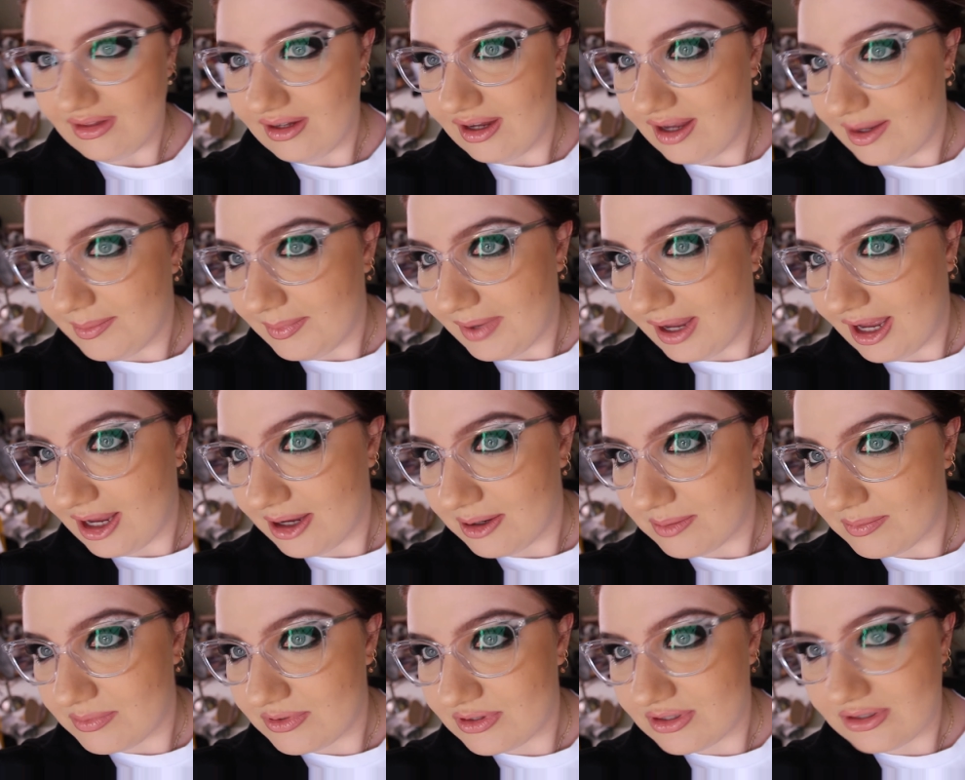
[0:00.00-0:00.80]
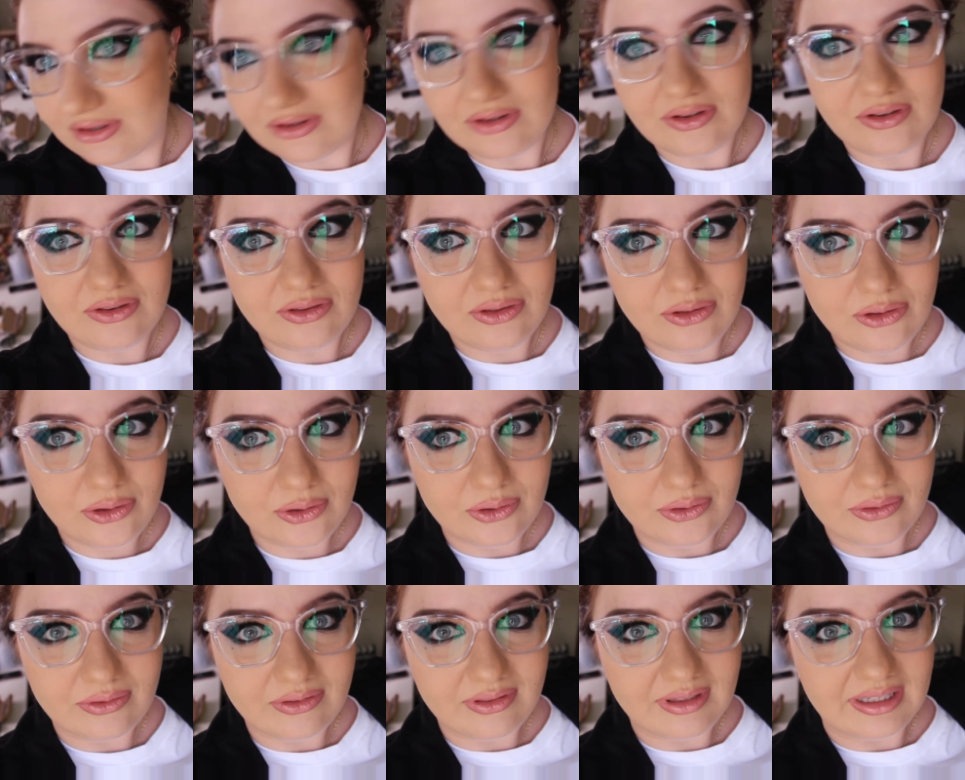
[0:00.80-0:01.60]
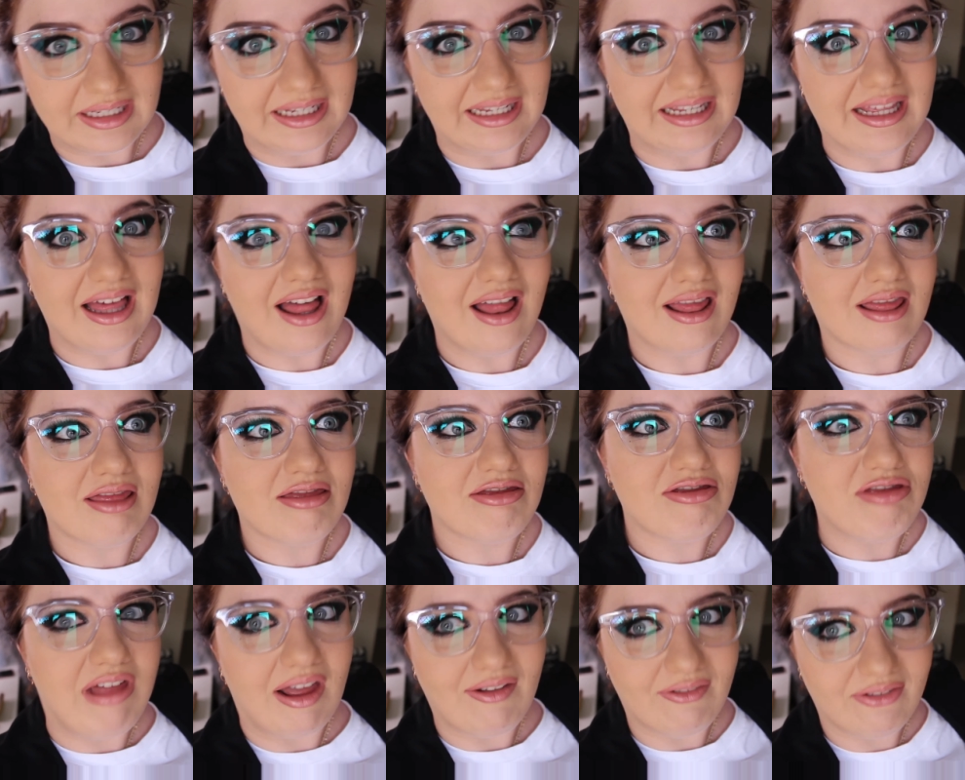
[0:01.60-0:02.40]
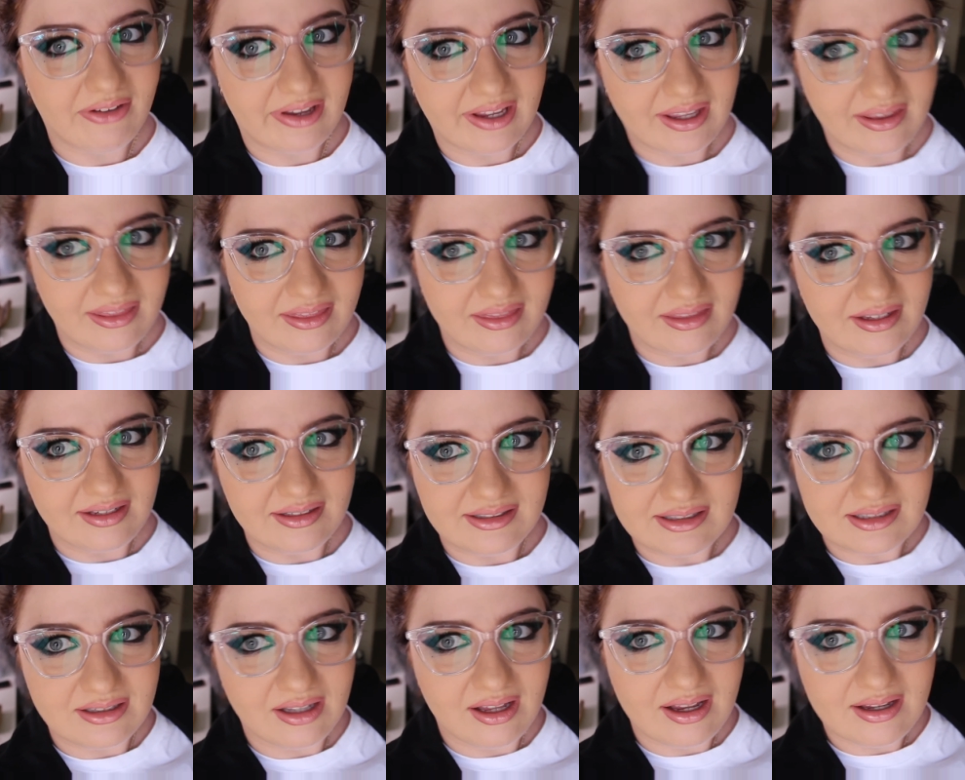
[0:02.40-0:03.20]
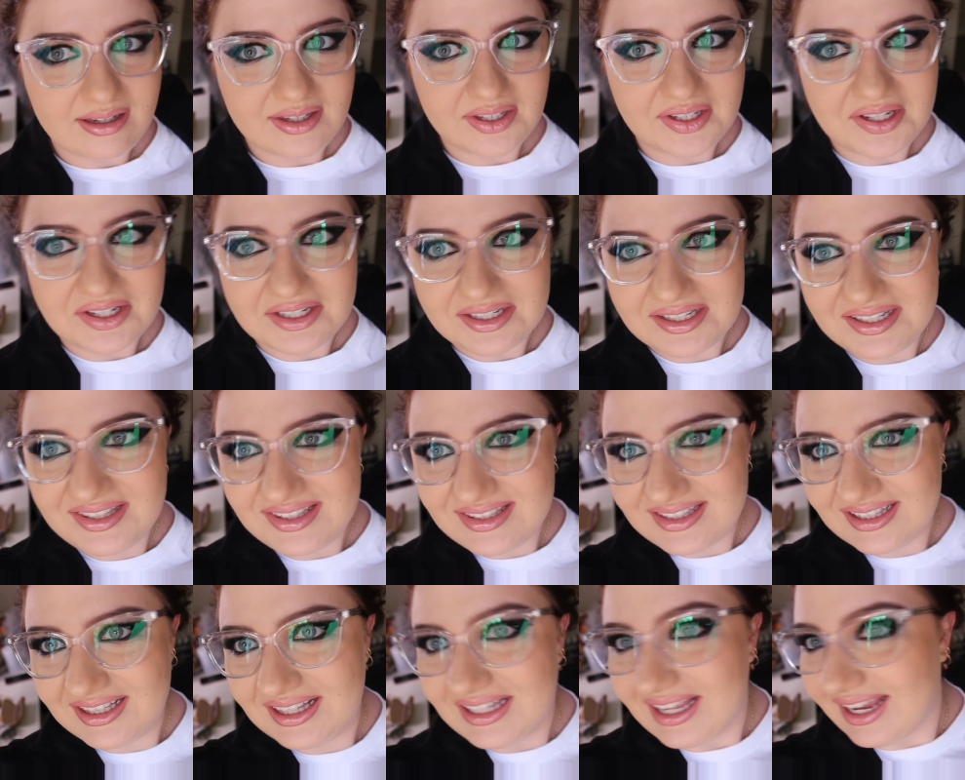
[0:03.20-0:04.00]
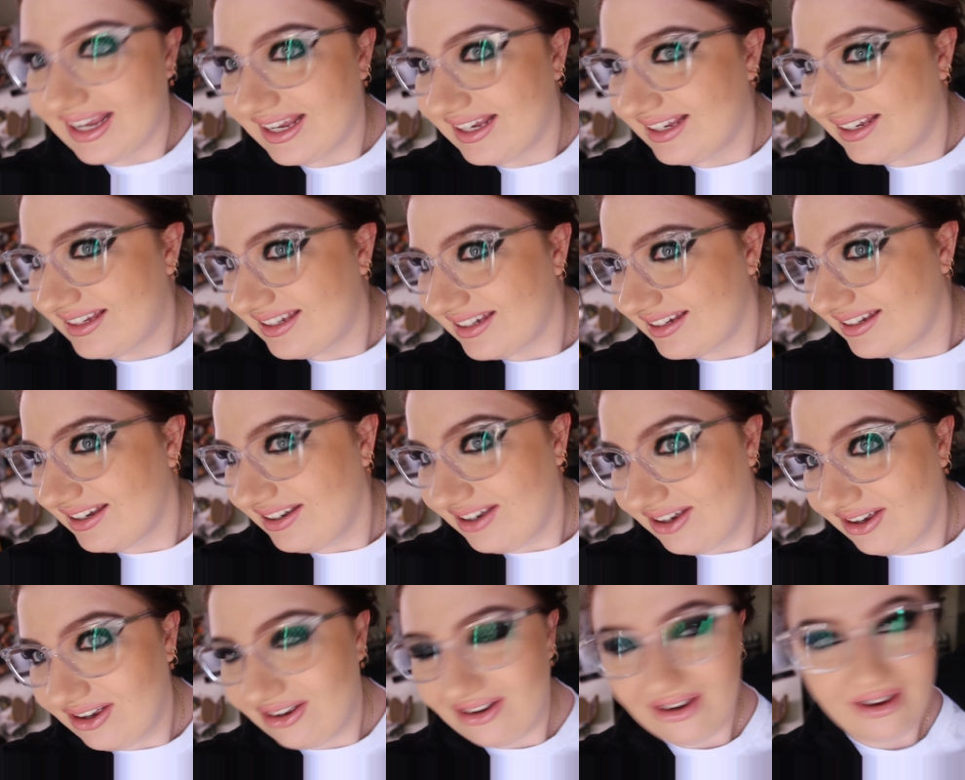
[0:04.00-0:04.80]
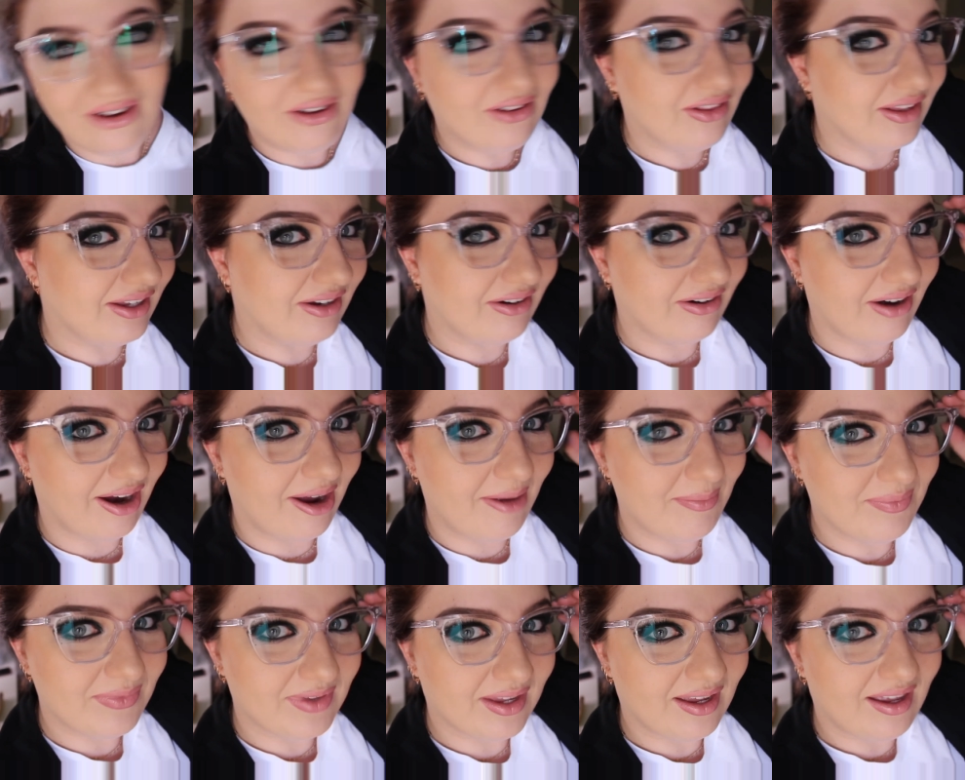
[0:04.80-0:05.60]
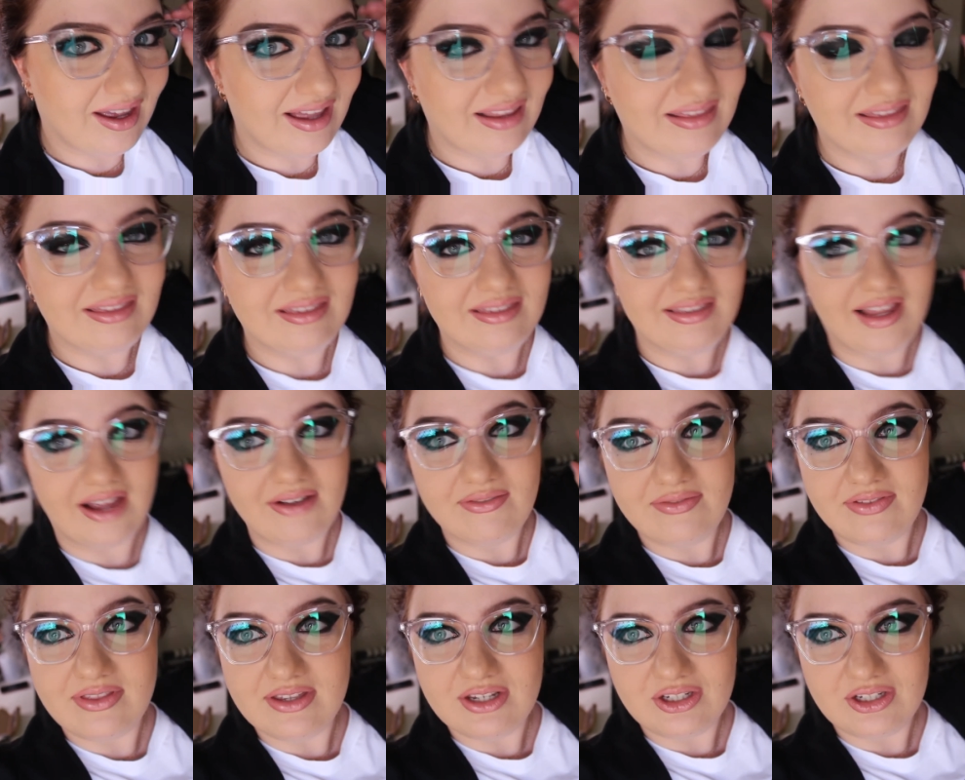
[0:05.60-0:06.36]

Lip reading: absolutely loving these glasses. Like, holy crap. Love